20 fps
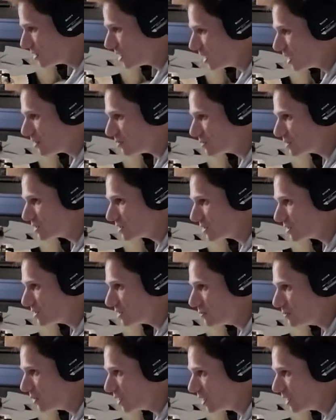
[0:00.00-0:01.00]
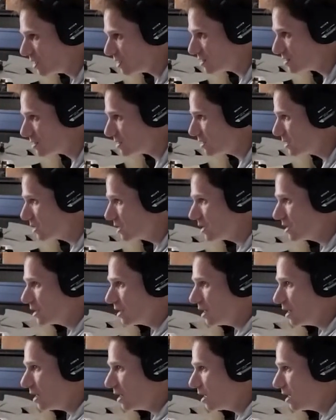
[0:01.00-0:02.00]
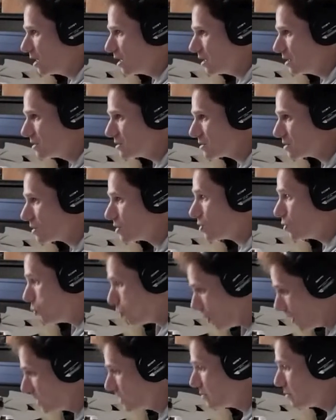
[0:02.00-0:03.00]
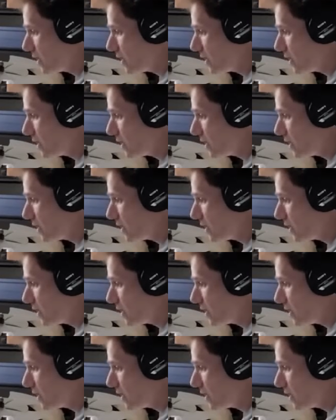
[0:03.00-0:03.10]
create with $60 is quite